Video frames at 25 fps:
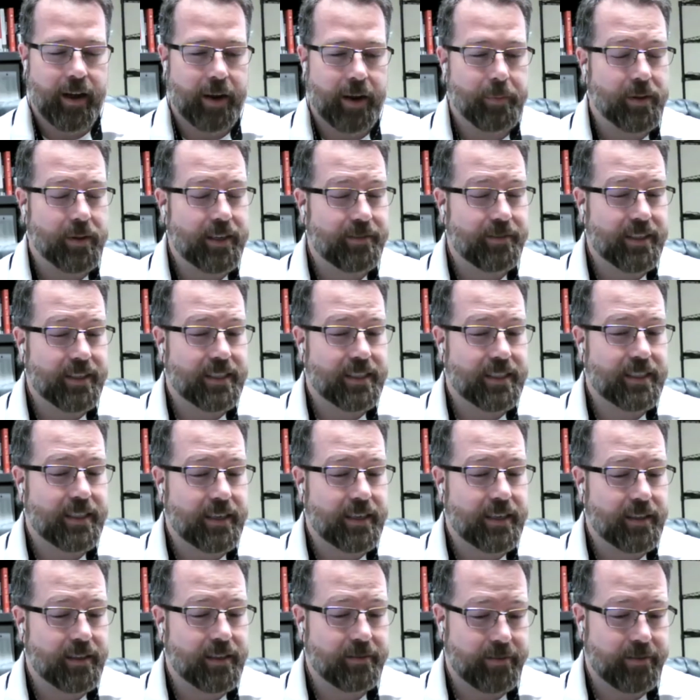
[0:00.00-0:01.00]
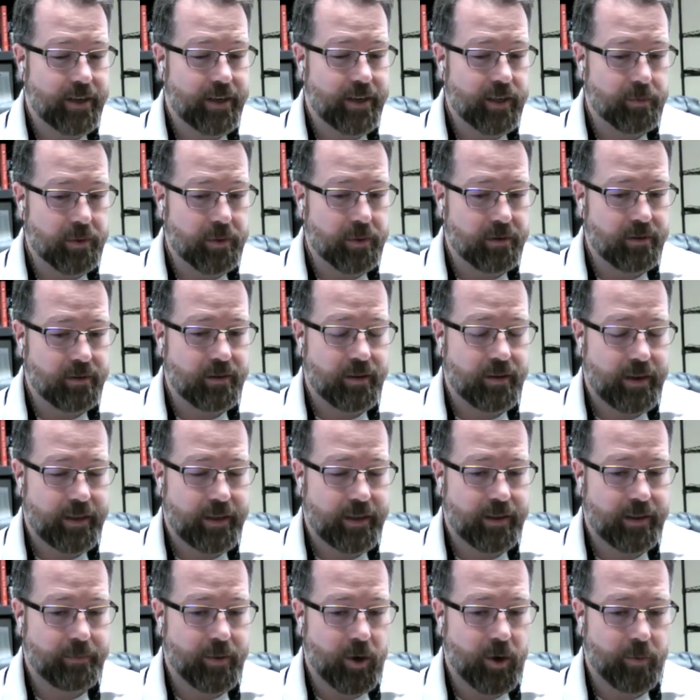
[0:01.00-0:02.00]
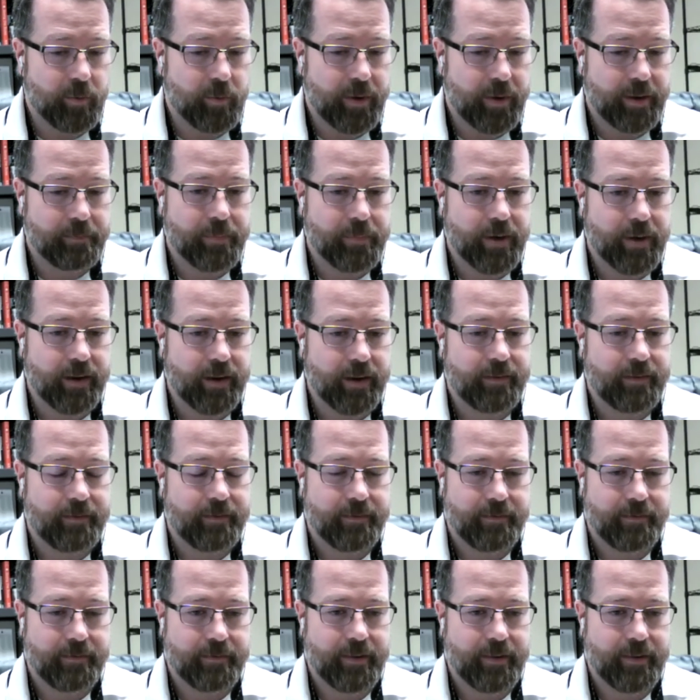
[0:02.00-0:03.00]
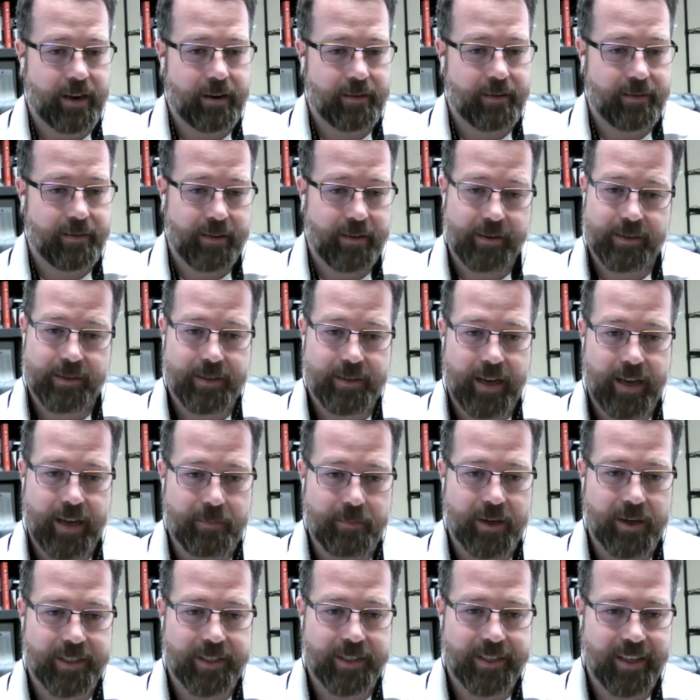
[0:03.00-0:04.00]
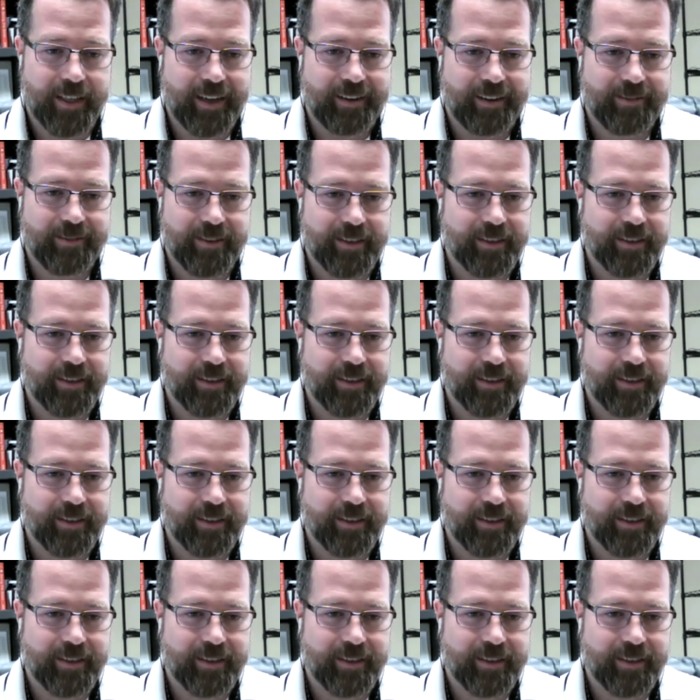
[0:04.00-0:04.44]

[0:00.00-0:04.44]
believe it's still available at the moment, but there's not much left.